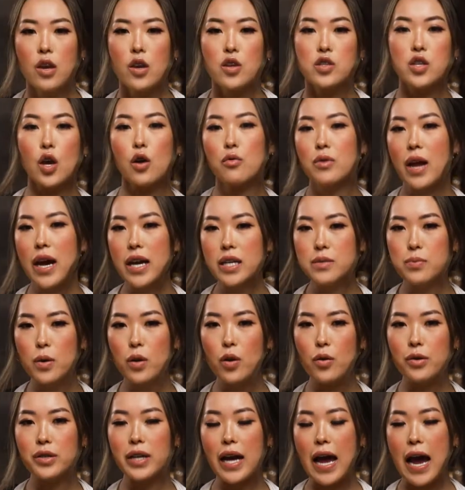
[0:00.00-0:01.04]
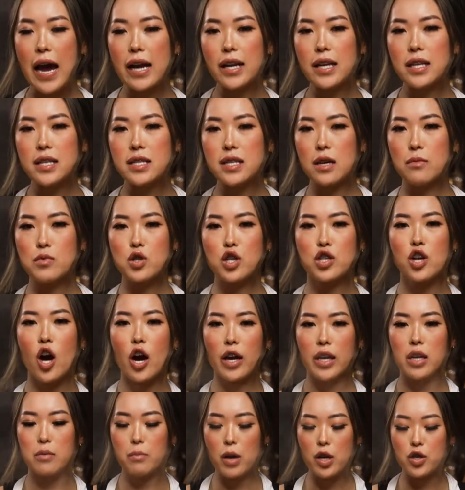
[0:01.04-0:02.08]
so next we're going to add in some
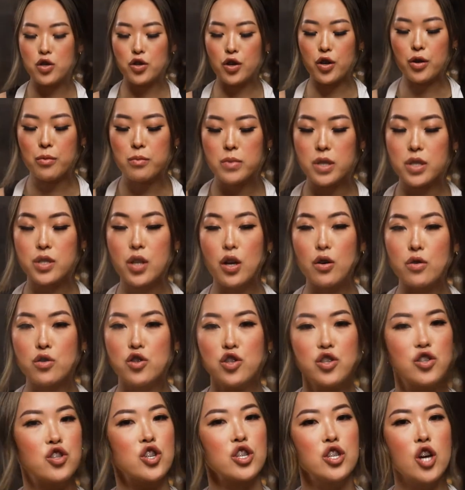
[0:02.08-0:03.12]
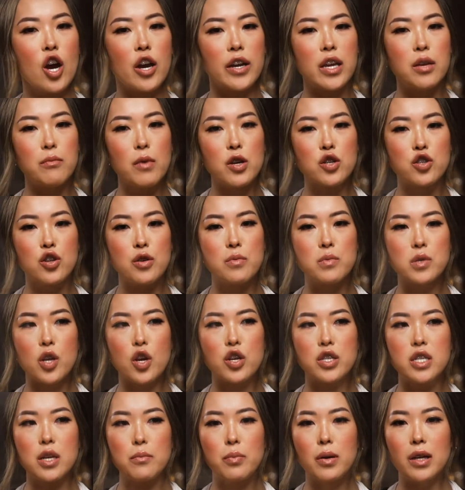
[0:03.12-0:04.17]
shiitake mushrooms. So shiitake mushrooms are
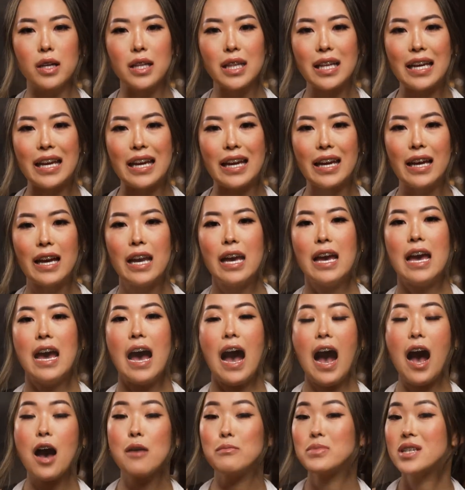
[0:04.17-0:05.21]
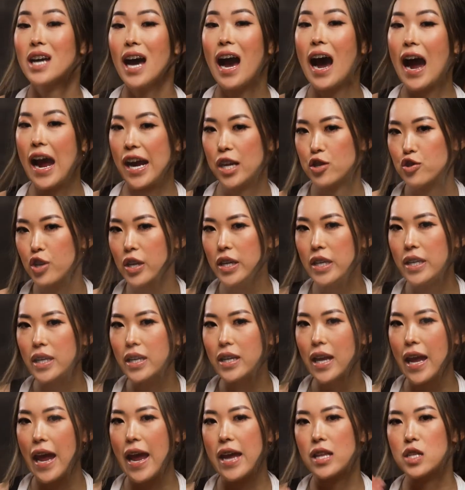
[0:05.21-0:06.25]
typically dehydrated
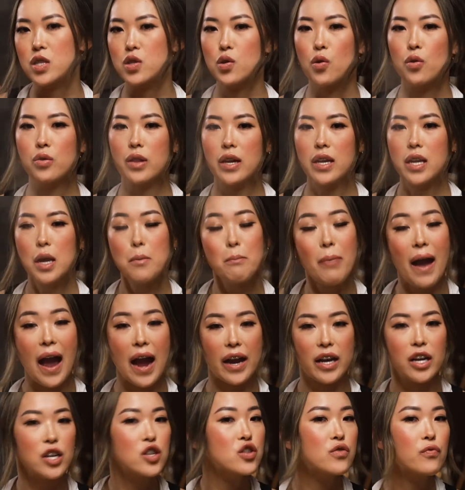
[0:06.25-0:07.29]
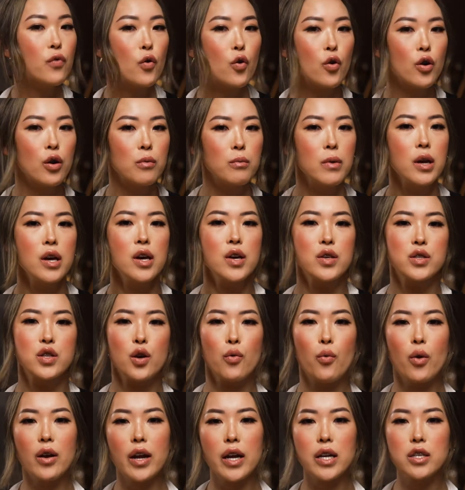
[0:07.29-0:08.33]
and sold in a packaged form. So
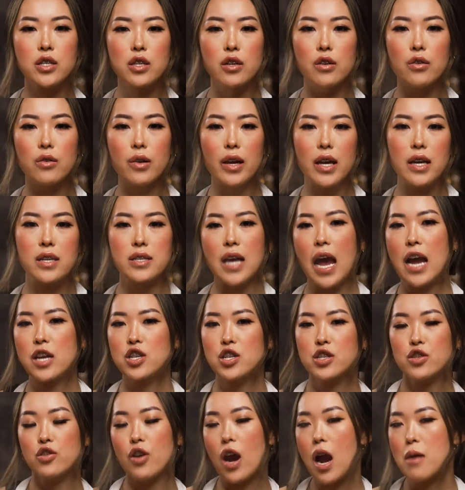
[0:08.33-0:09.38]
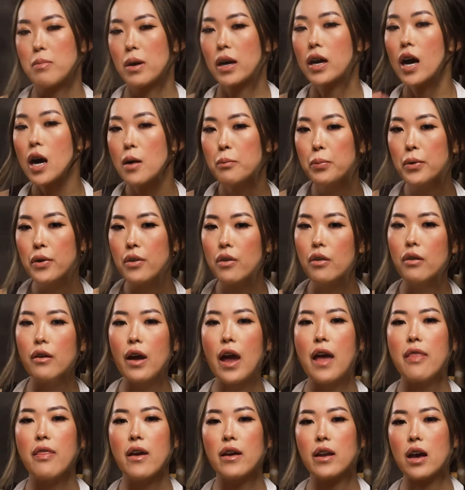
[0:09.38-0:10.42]
what I do is I just grab a couple
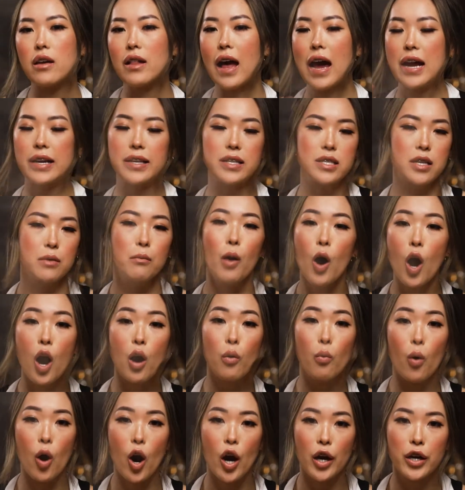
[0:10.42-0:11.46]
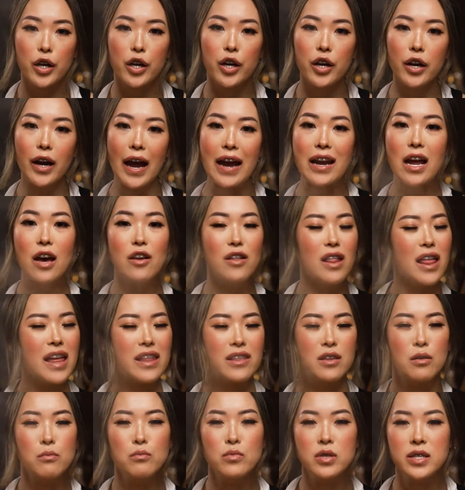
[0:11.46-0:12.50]
and then I'll add in some hot water and I'll let
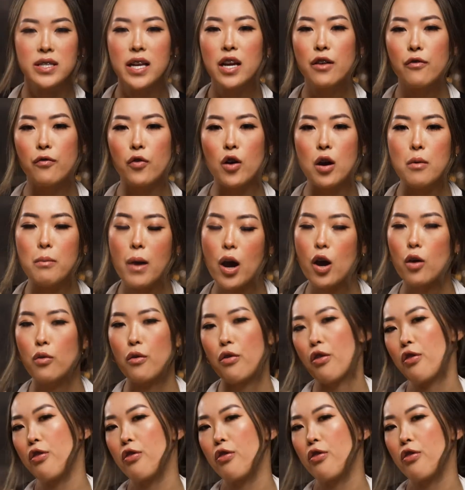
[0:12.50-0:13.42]
them sit for about